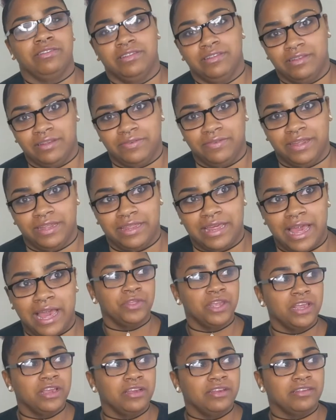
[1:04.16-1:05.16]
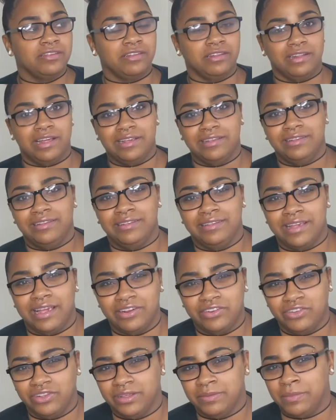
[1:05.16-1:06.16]
and stuff like that. Celeste is
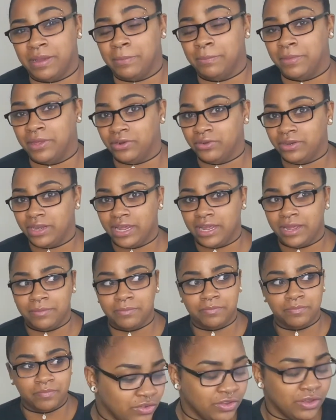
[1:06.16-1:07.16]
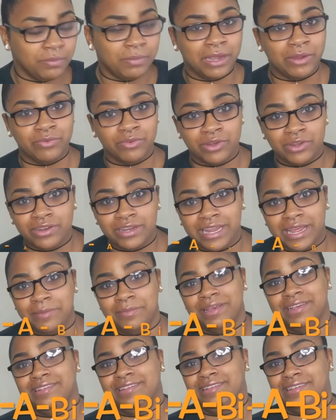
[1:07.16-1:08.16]
actually my middle name. So my real name
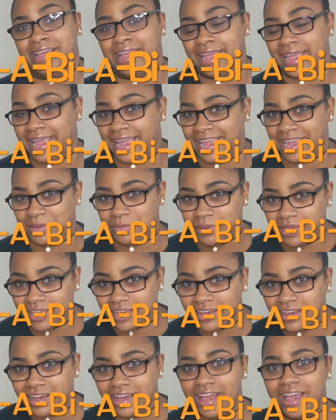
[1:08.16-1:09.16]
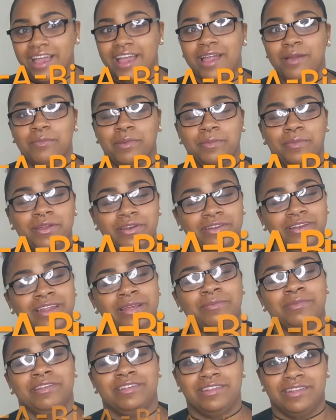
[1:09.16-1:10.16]
is Zyabia. My middle
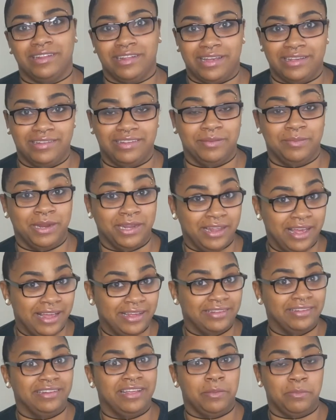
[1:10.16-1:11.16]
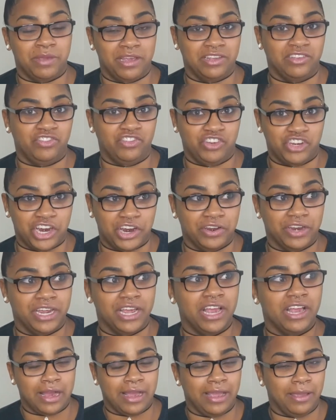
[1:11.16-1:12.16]
name is Celeste and my last name is Cherry.
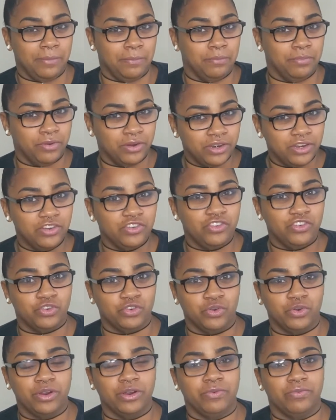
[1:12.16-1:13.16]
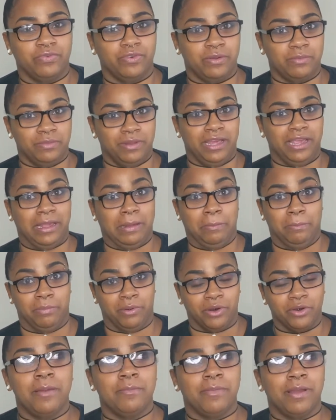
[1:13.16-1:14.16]
I'm pretty sure from like
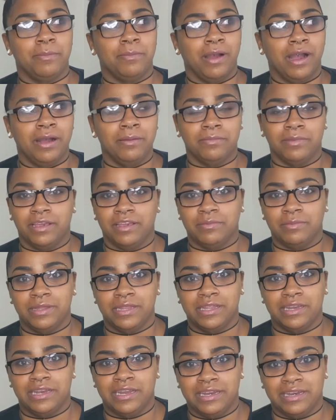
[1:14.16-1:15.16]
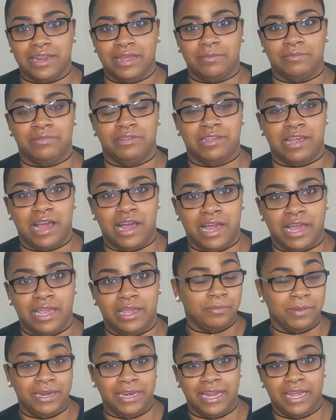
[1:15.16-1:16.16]
birth, my mom gave me the nickname Zai.
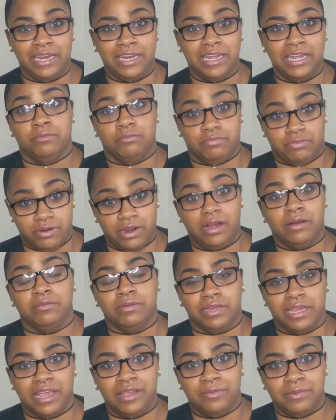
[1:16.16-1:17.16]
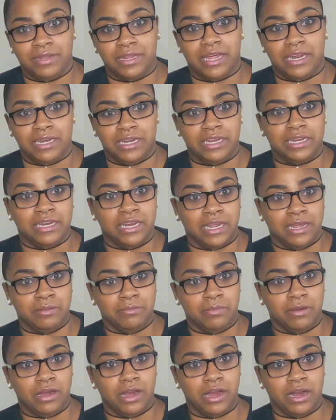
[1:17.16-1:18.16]
My nanny probably gave me that nickname.